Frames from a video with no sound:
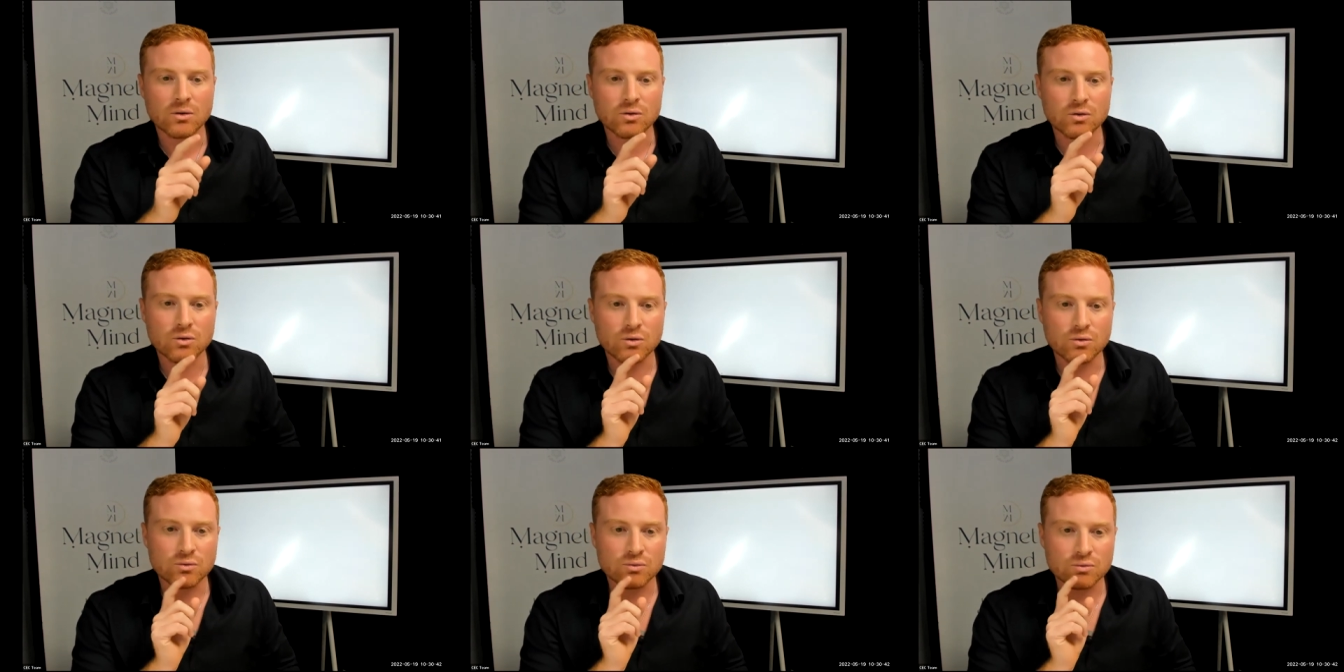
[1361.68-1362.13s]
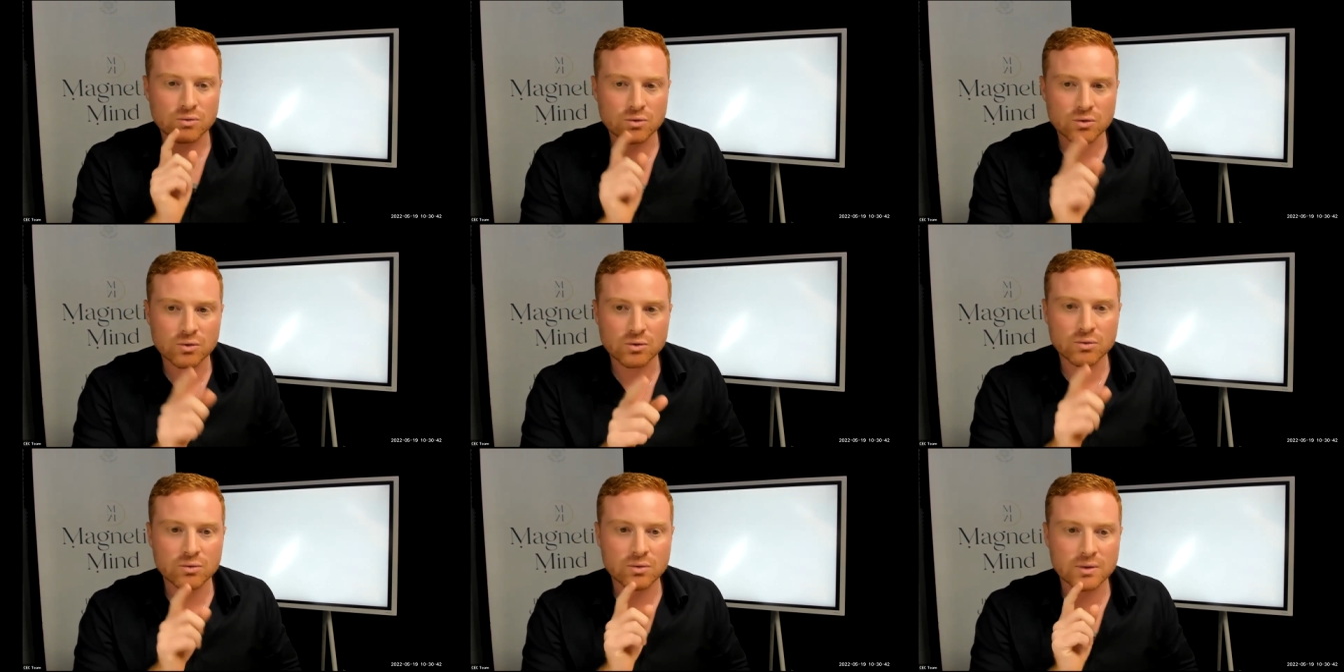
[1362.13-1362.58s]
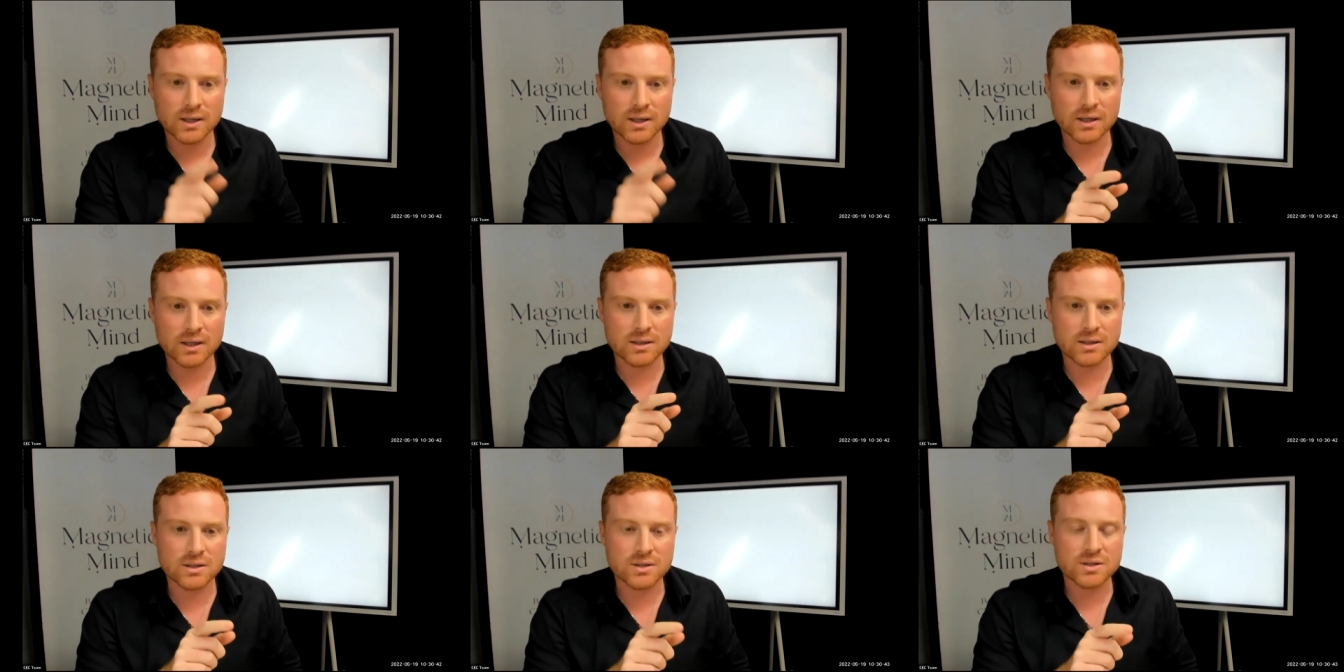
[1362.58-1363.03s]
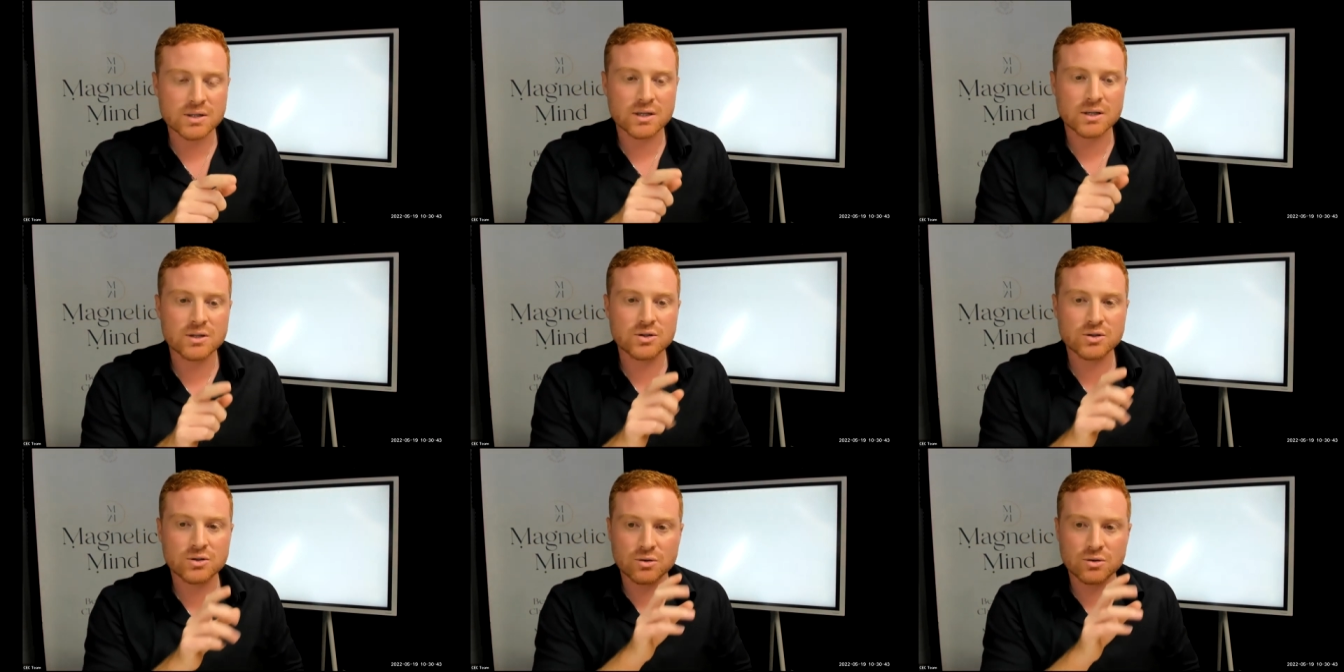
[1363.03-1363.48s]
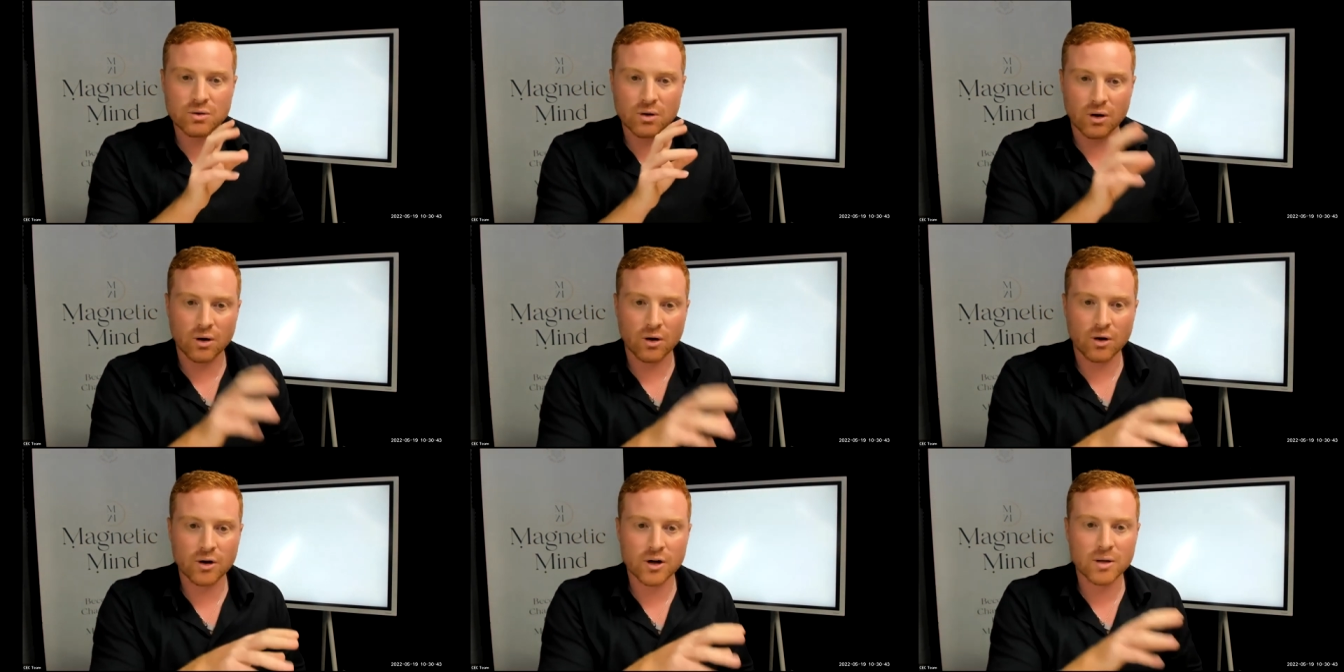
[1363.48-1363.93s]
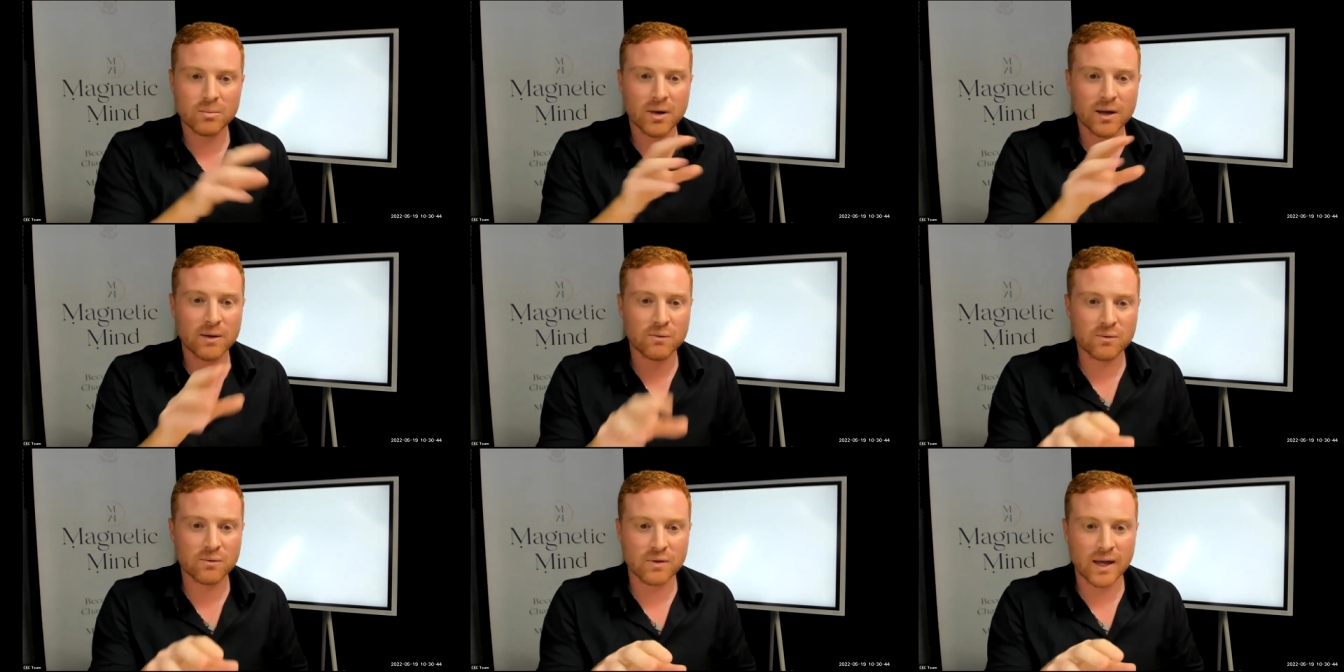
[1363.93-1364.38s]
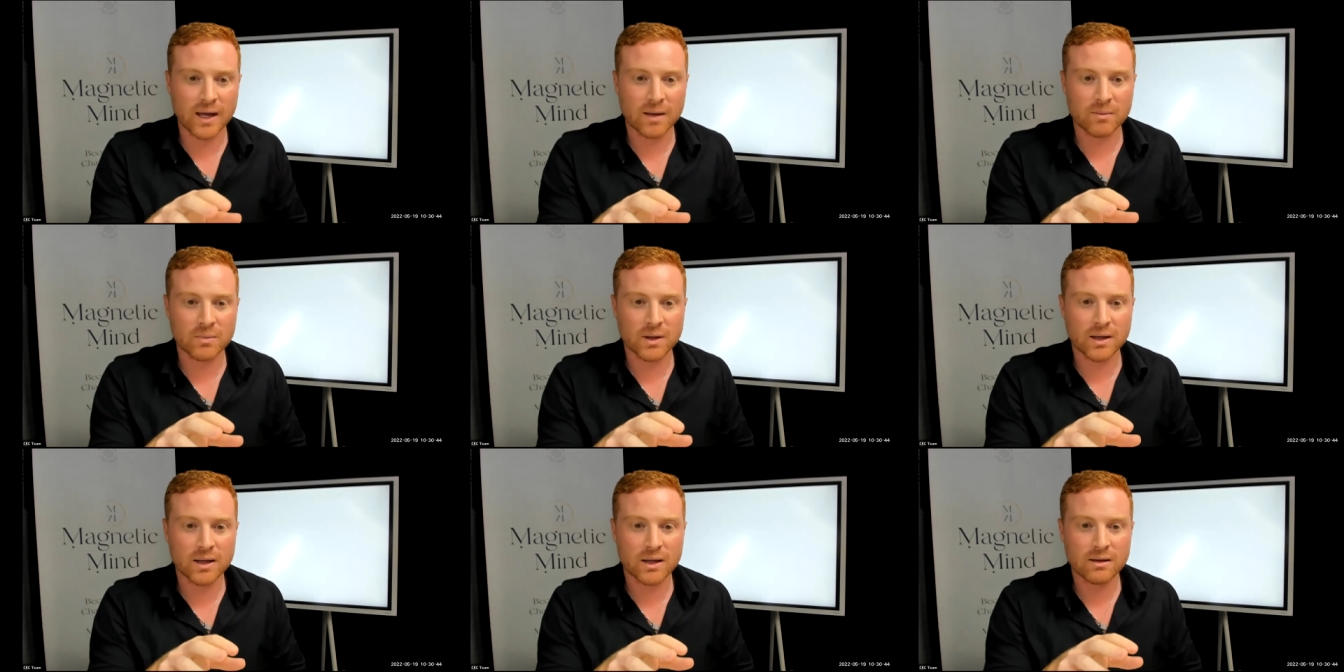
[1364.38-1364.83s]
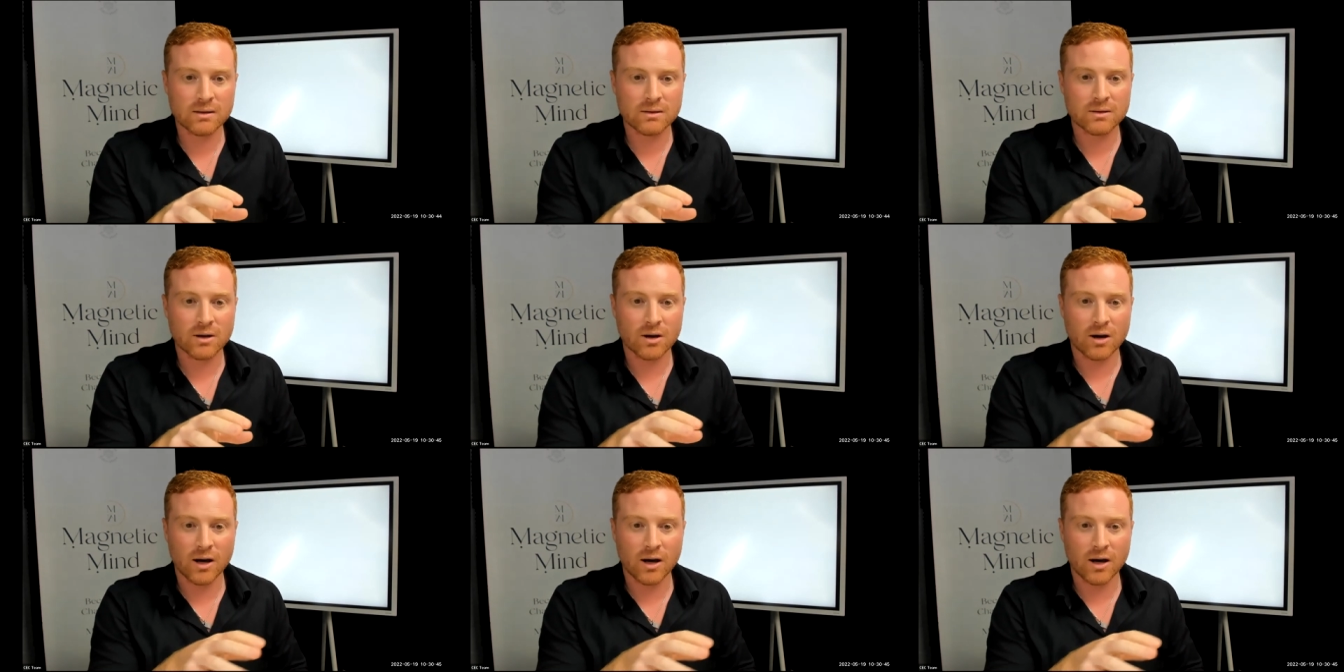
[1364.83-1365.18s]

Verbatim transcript: The rule is to honor my family.